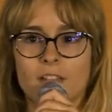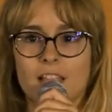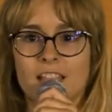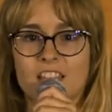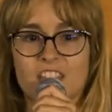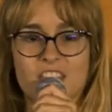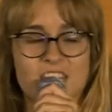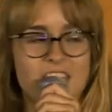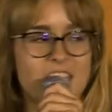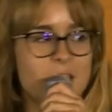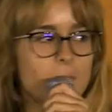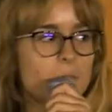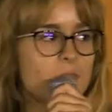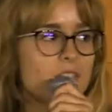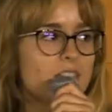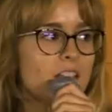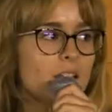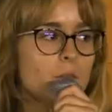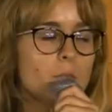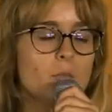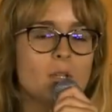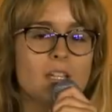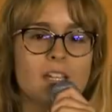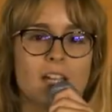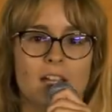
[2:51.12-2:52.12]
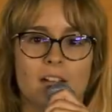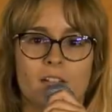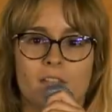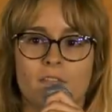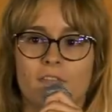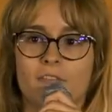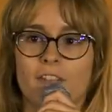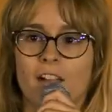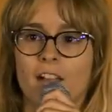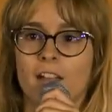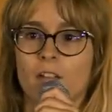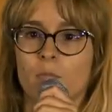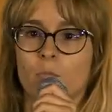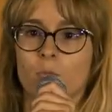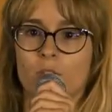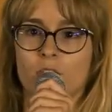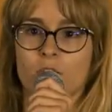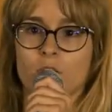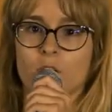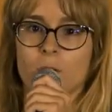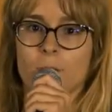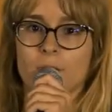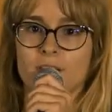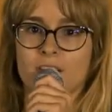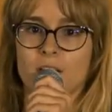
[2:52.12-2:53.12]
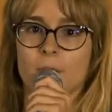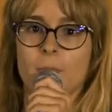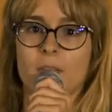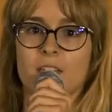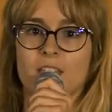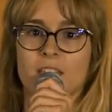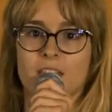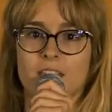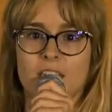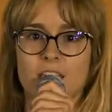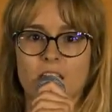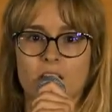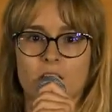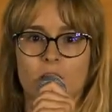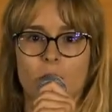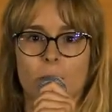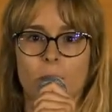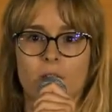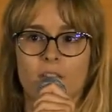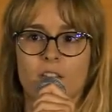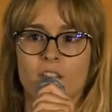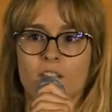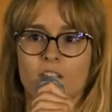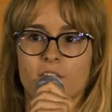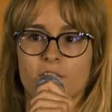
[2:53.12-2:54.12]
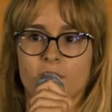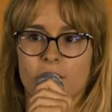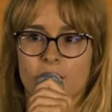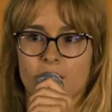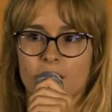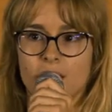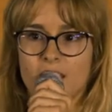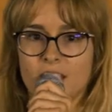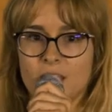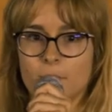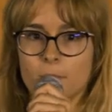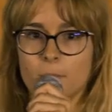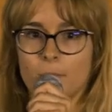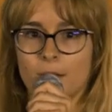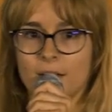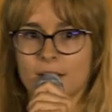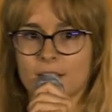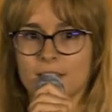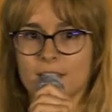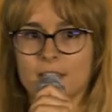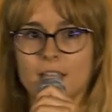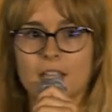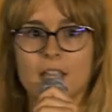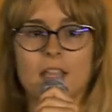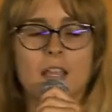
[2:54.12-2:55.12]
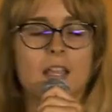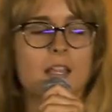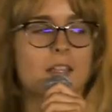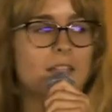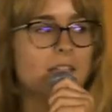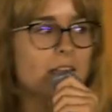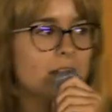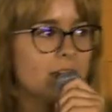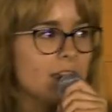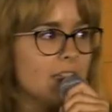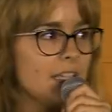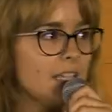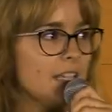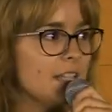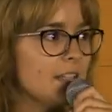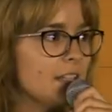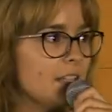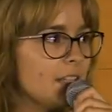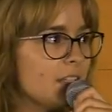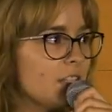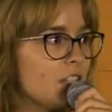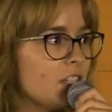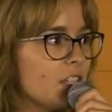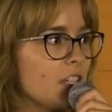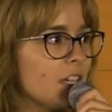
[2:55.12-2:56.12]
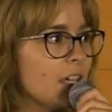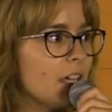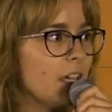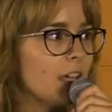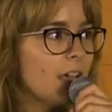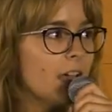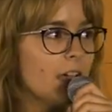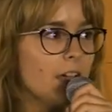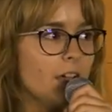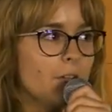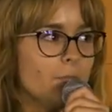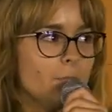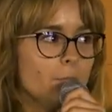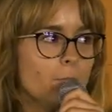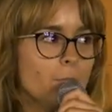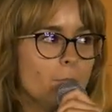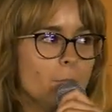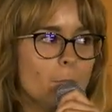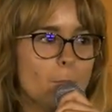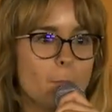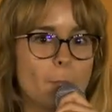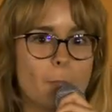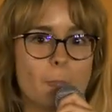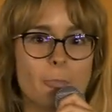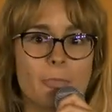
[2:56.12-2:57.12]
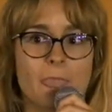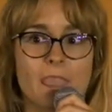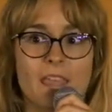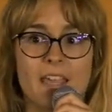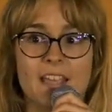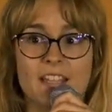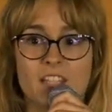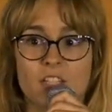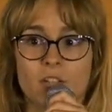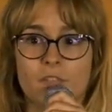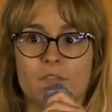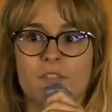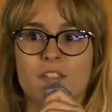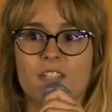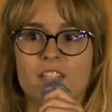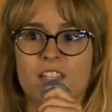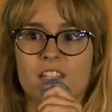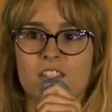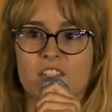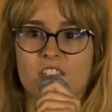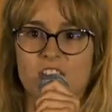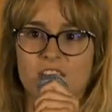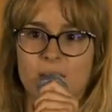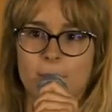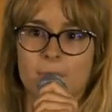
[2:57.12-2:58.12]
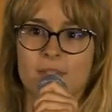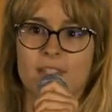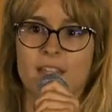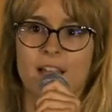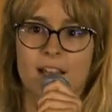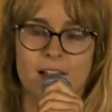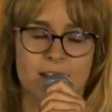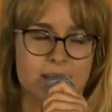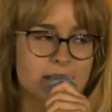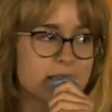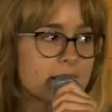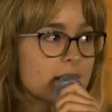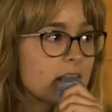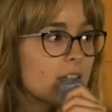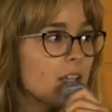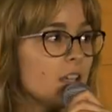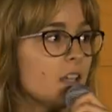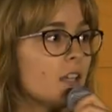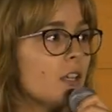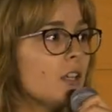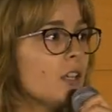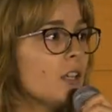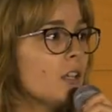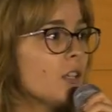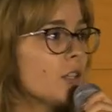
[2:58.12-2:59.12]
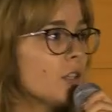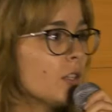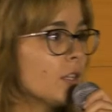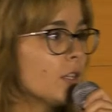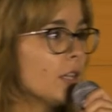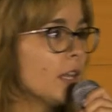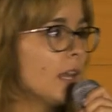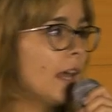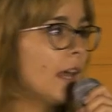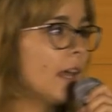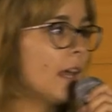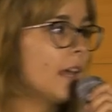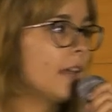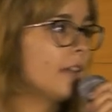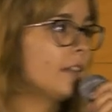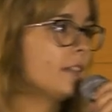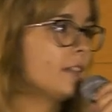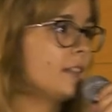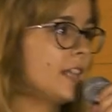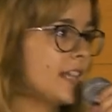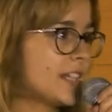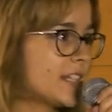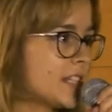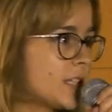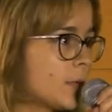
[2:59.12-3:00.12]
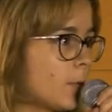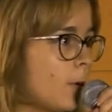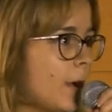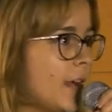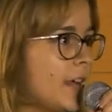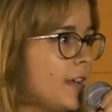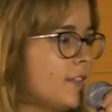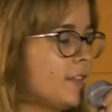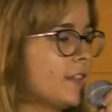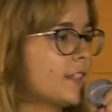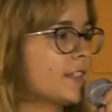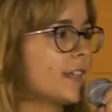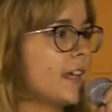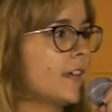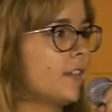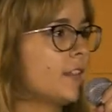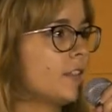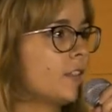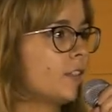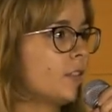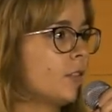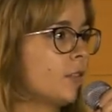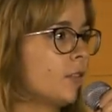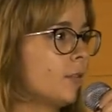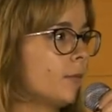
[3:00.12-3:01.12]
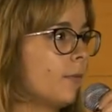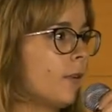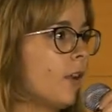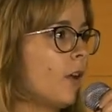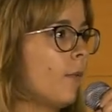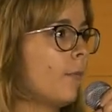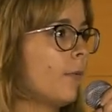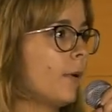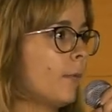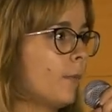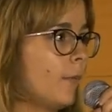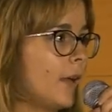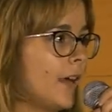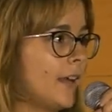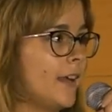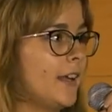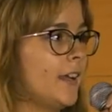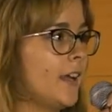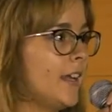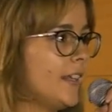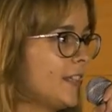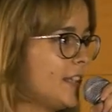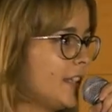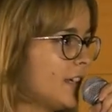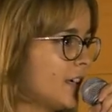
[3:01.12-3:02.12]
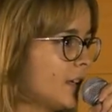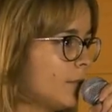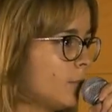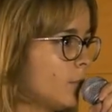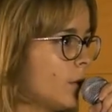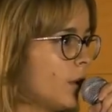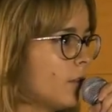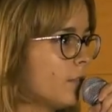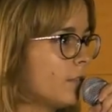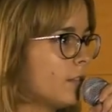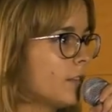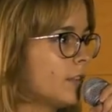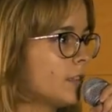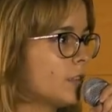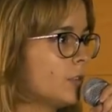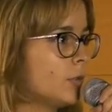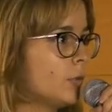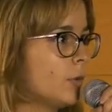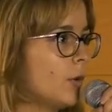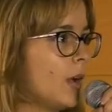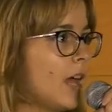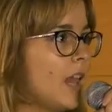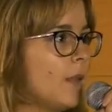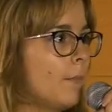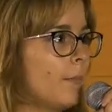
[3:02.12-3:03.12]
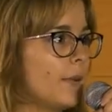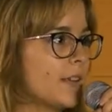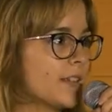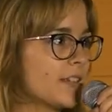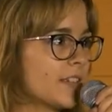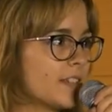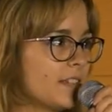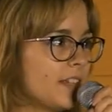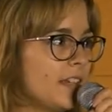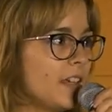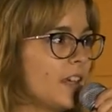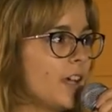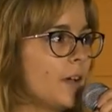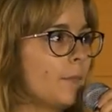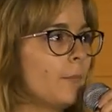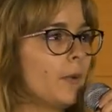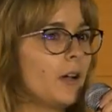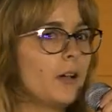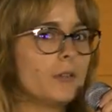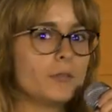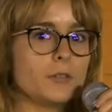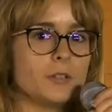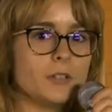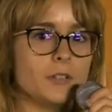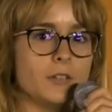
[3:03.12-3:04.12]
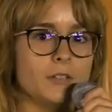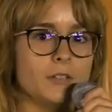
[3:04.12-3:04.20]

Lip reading: schemes that we can find with universal basic income and the different impacts that each of these schemes has. That's why I decided to develop an analytical model to help us think about